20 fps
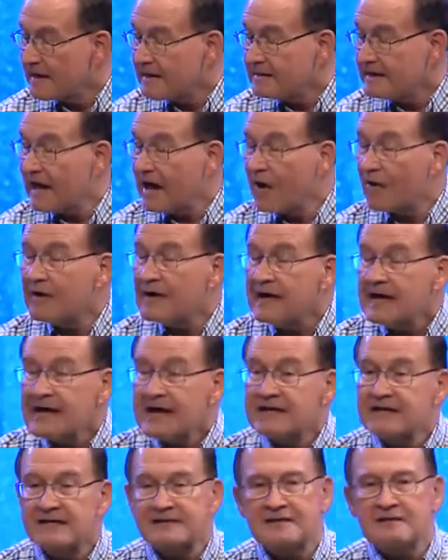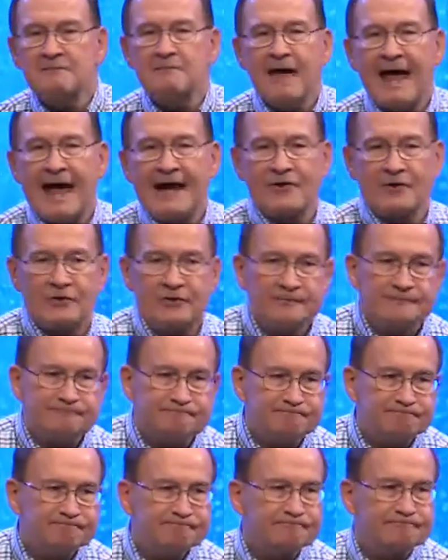Now, it doesn't matter
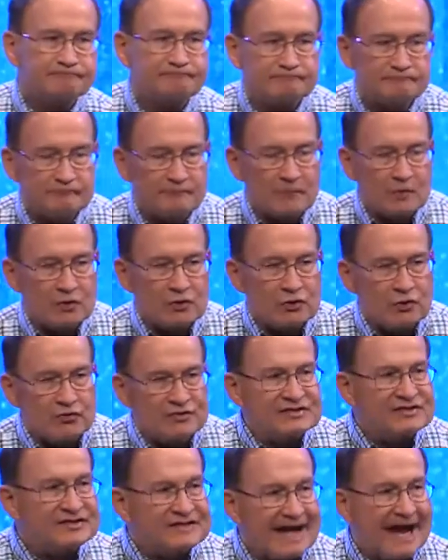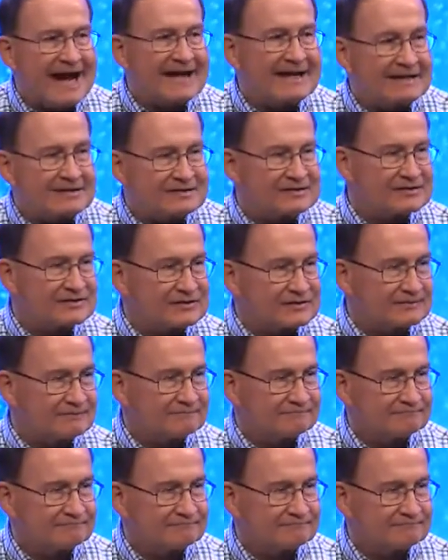your status